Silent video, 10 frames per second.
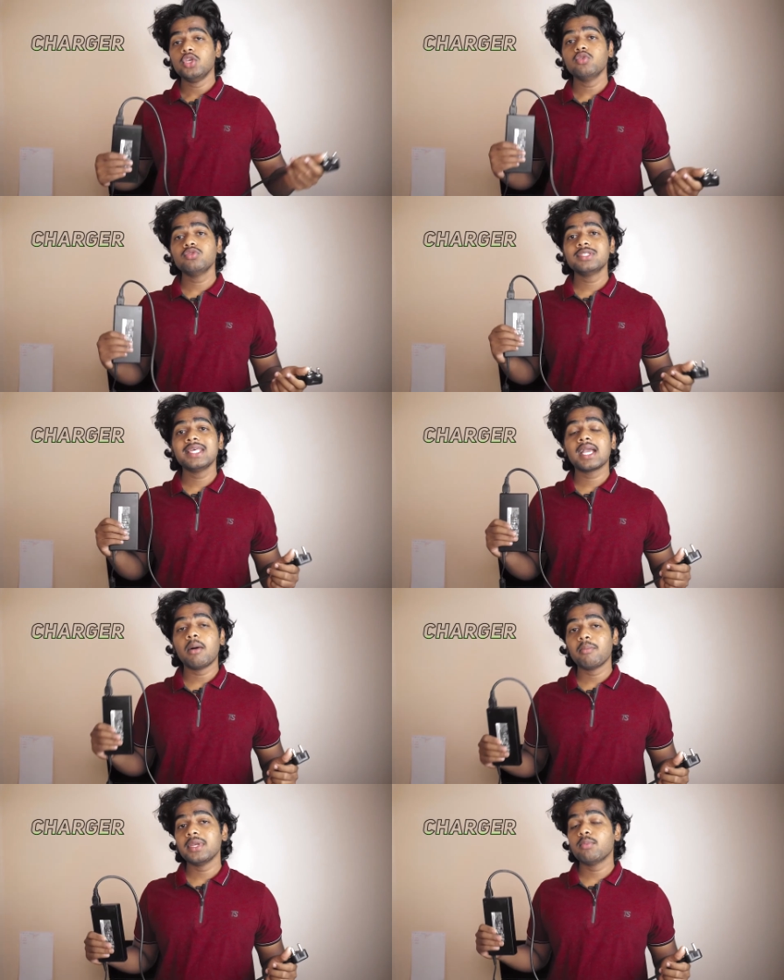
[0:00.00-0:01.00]
Use the
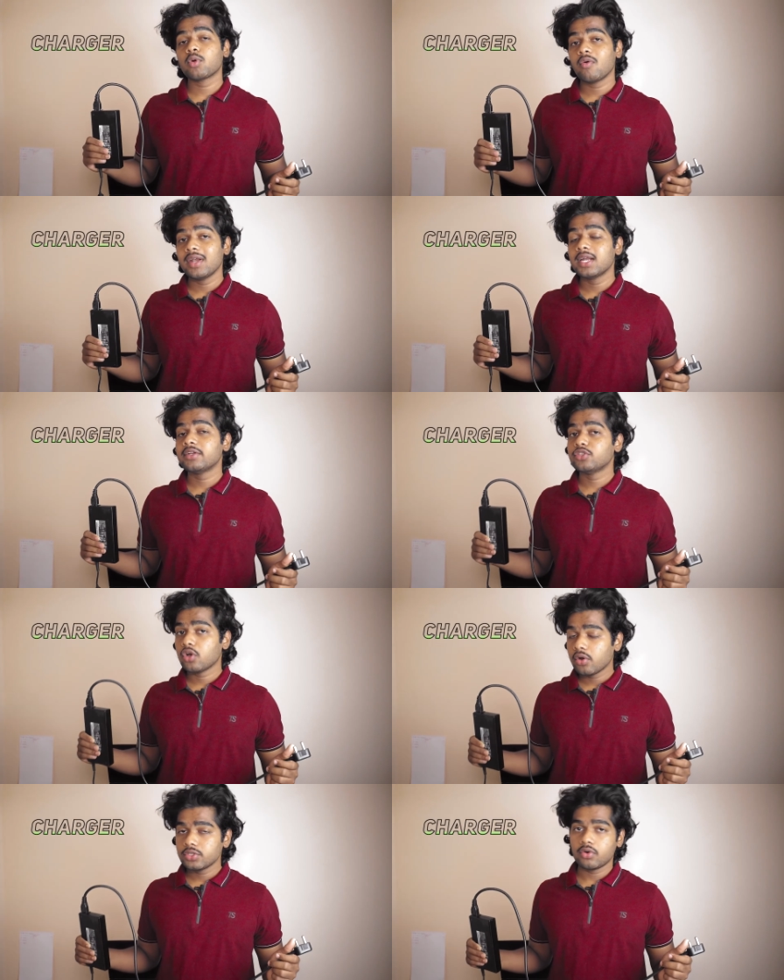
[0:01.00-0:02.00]
company provided
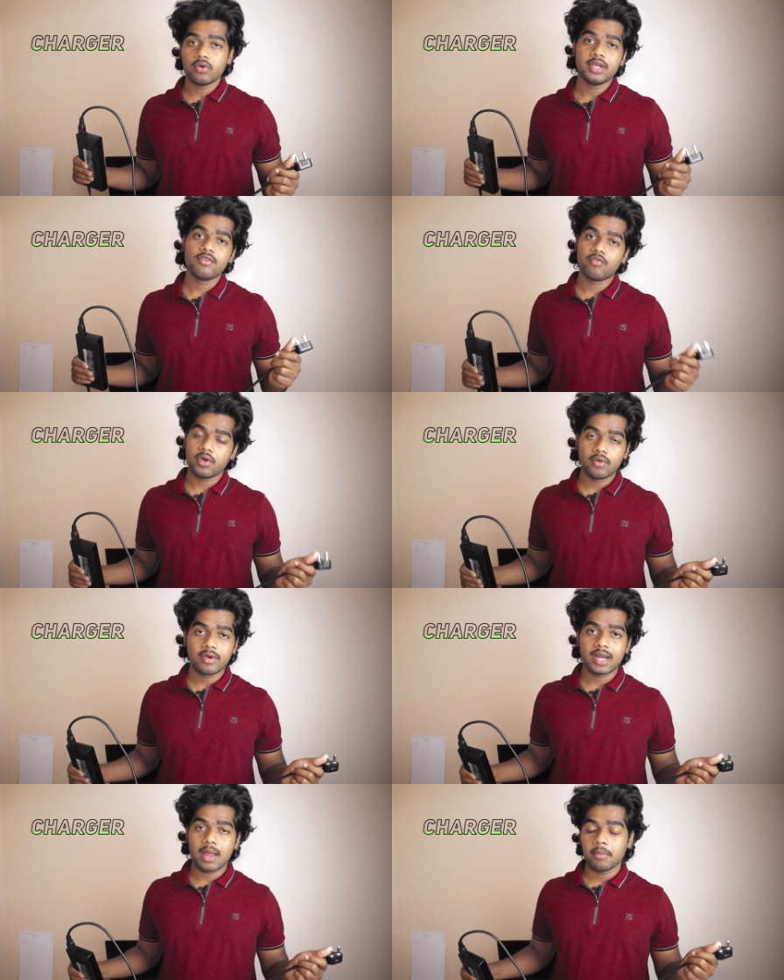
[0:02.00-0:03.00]
charger only for
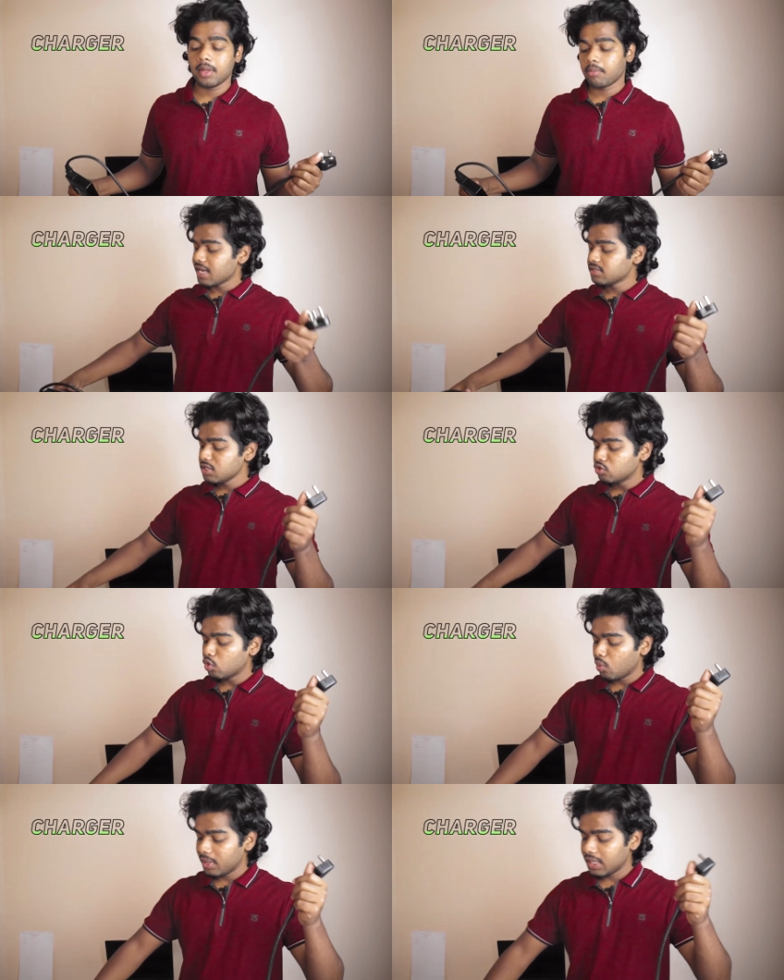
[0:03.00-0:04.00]
your laptop. I seen
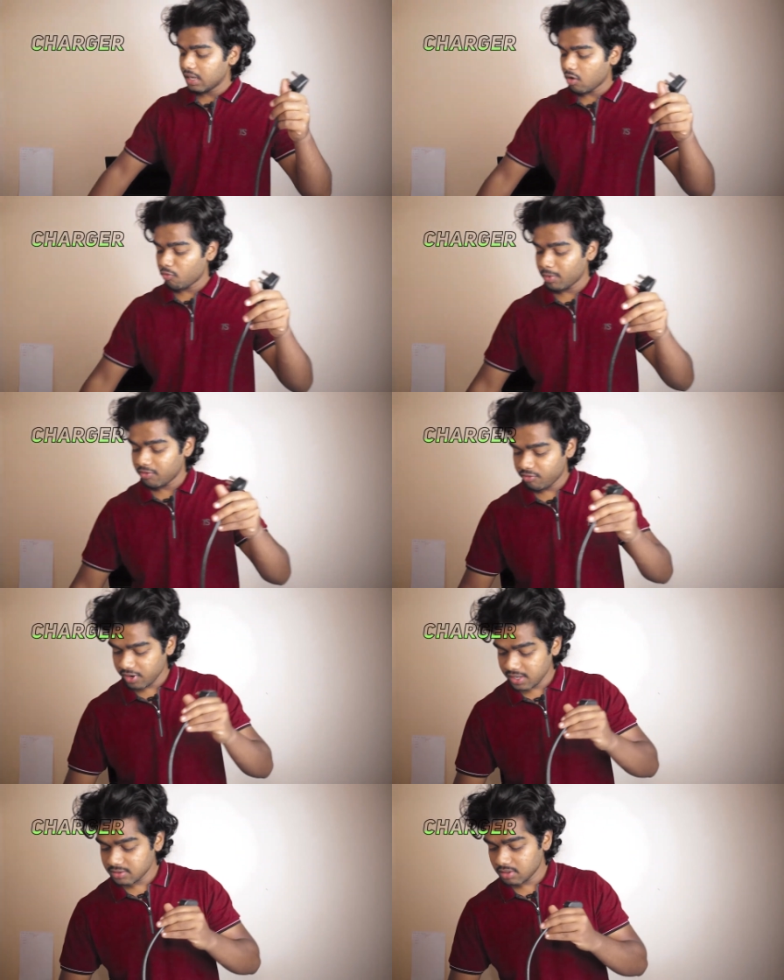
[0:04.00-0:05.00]
so many of my
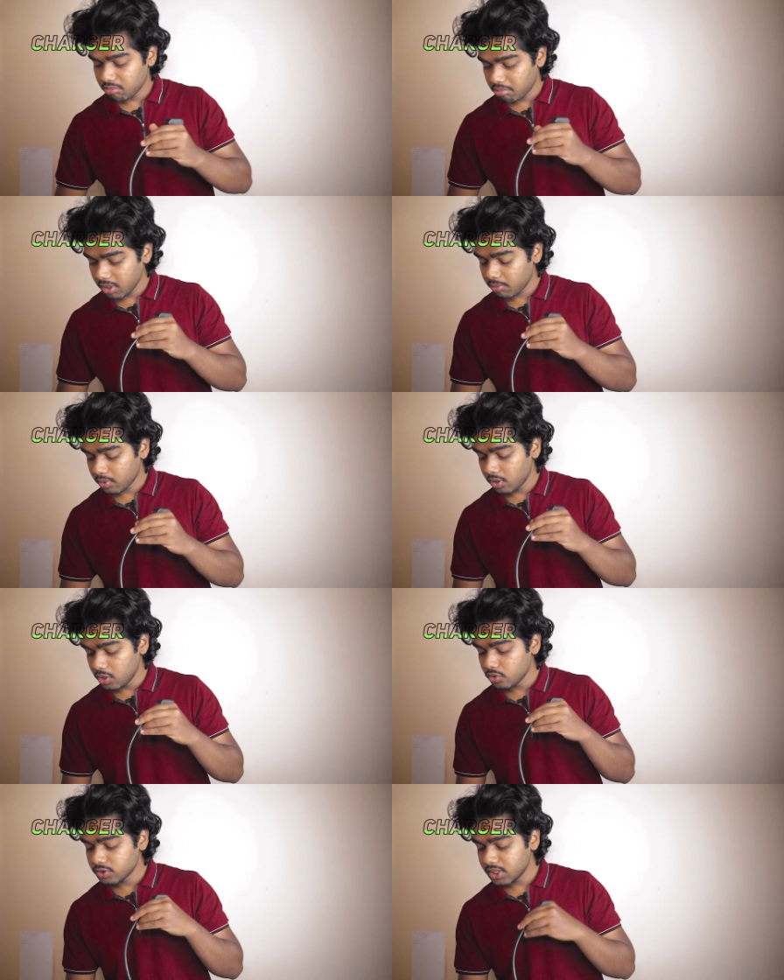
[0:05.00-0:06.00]
friends and people
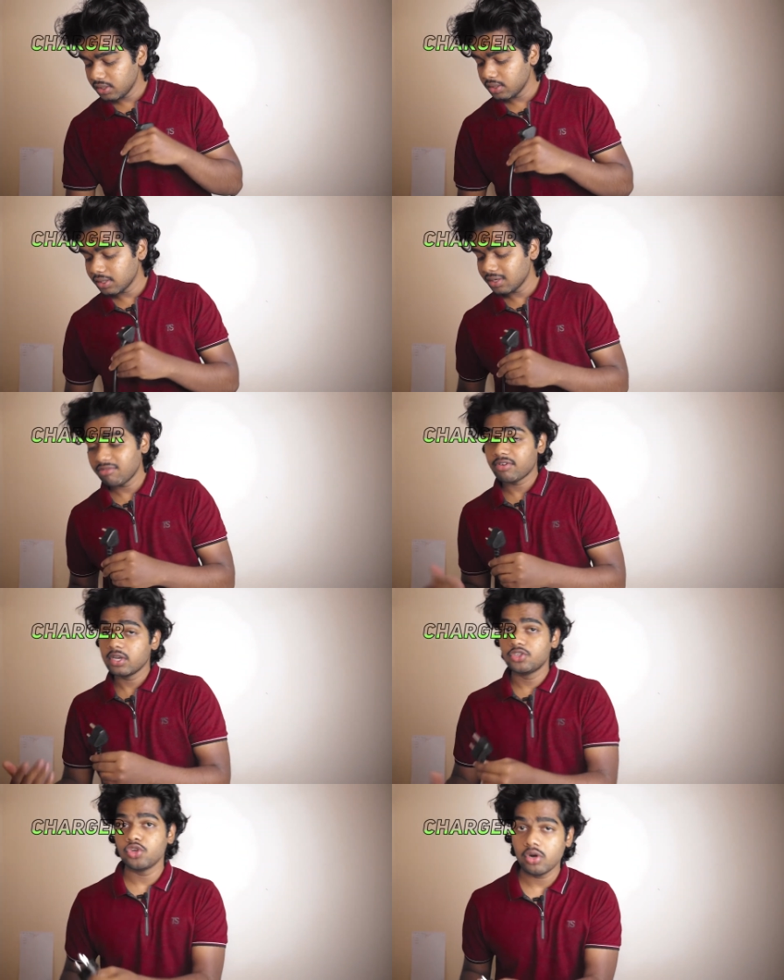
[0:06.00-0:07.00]
using
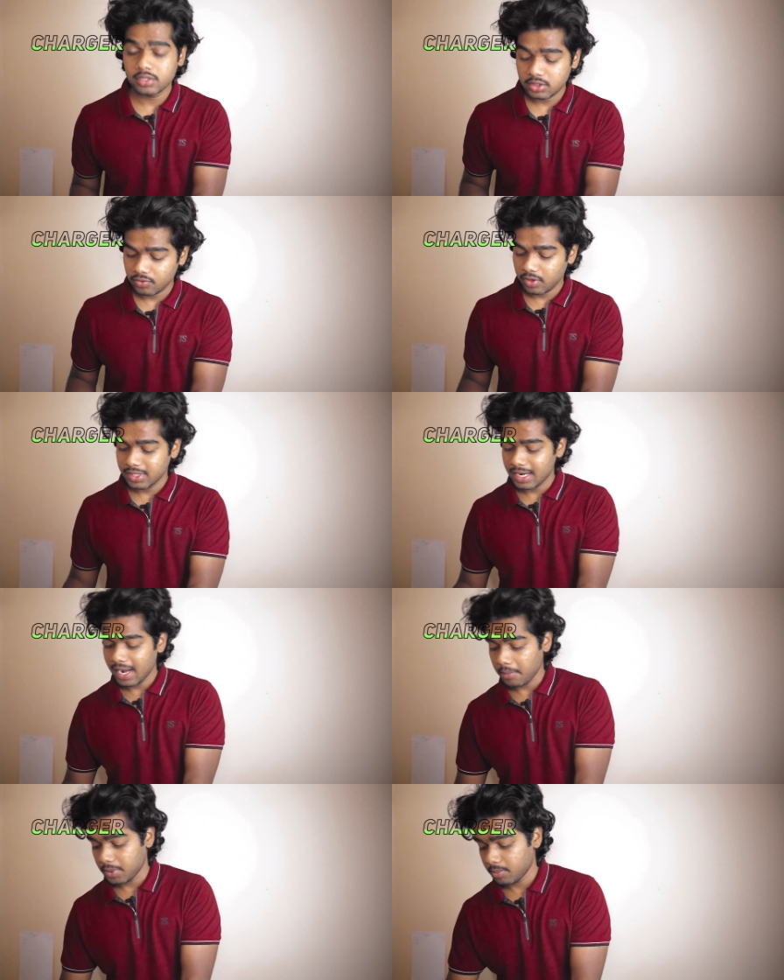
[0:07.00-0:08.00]
different chargers for their
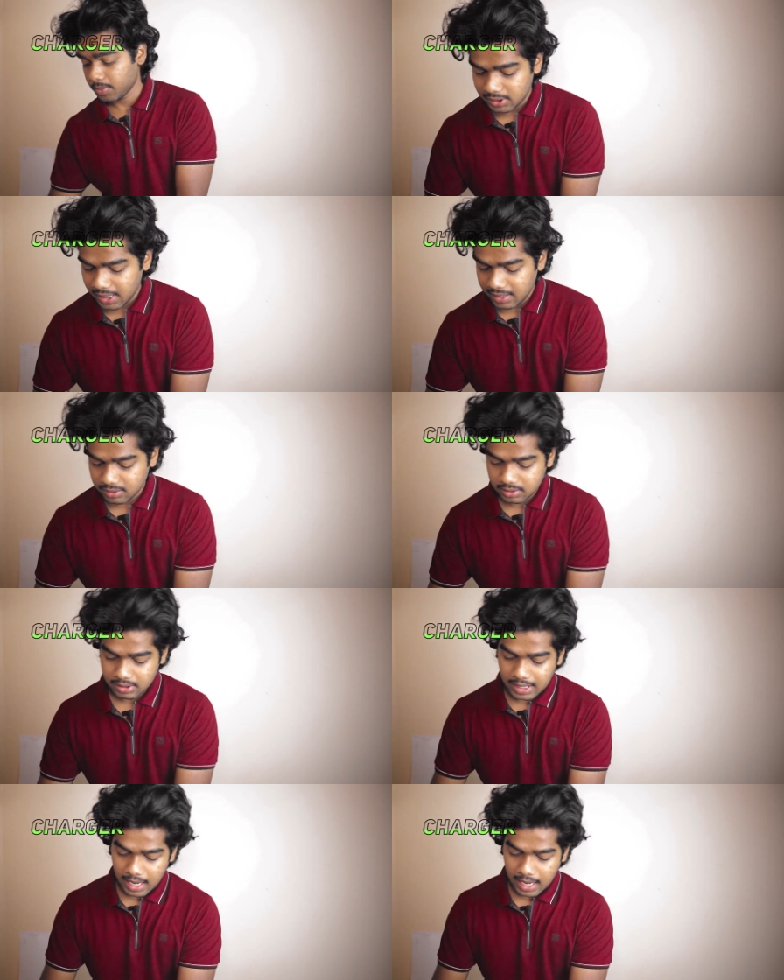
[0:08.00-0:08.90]
laptop. See guys, the